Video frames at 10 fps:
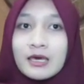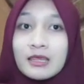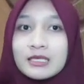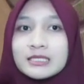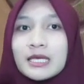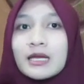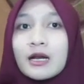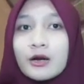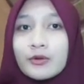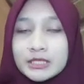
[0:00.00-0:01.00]
This
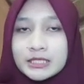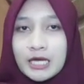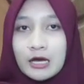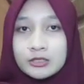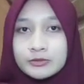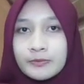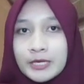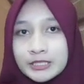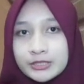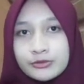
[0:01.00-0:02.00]
error was caused by
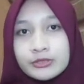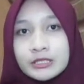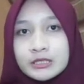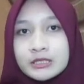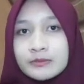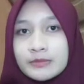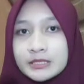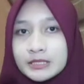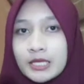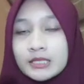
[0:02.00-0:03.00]
students'
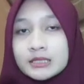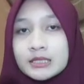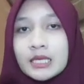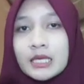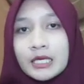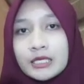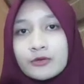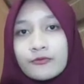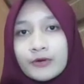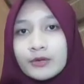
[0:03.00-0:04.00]
mistakes in
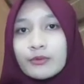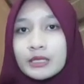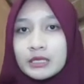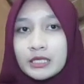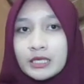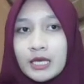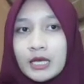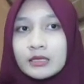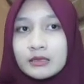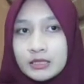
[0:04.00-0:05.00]
frequently
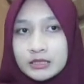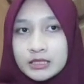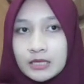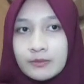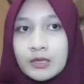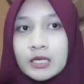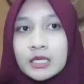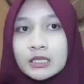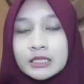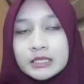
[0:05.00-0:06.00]
adding some
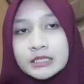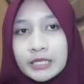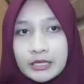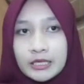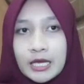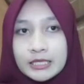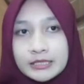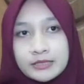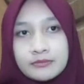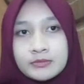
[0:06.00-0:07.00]
unnecessary
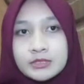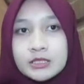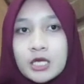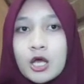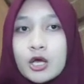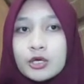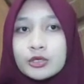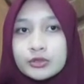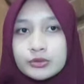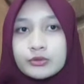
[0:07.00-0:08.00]
items
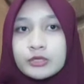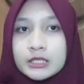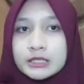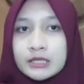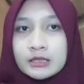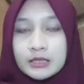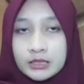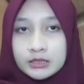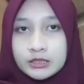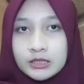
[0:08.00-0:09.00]
to the
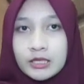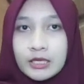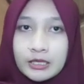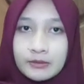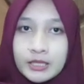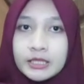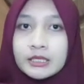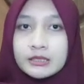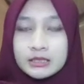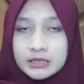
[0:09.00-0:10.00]
sentence and making
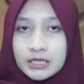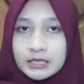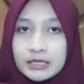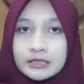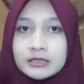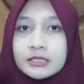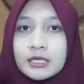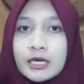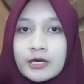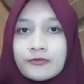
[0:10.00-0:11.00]
the sentence
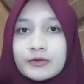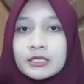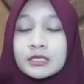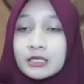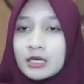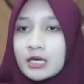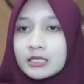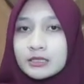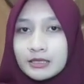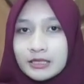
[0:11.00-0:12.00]
have an
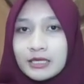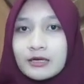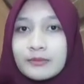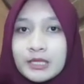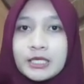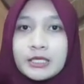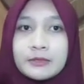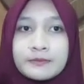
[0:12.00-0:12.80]
unclear meaning.